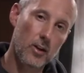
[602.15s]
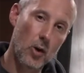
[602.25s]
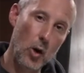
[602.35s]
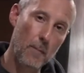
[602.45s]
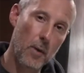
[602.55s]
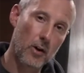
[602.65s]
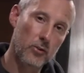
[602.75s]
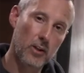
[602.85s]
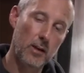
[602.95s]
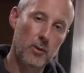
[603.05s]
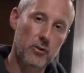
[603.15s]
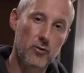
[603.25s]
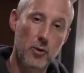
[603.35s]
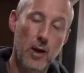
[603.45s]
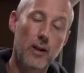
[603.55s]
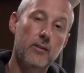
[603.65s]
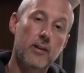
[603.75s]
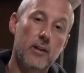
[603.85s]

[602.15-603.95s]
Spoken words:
going past the limits of duality